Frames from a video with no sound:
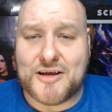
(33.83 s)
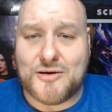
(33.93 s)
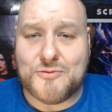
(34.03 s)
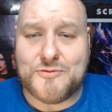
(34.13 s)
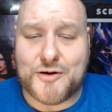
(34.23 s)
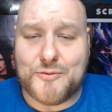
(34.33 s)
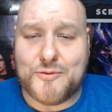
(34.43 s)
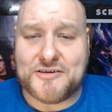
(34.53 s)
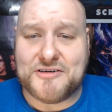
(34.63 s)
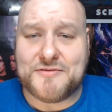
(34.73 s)
that you don't
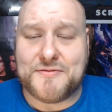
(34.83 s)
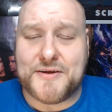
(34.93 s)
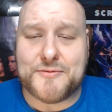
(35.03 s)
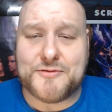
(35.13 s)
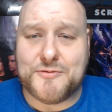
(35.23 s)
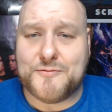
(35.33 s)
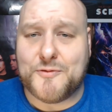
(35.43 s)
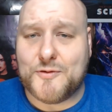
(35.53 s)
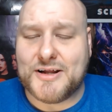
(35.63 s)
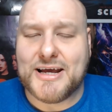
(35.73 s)
watch this video to
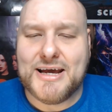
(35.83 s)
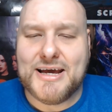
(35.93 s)
avoid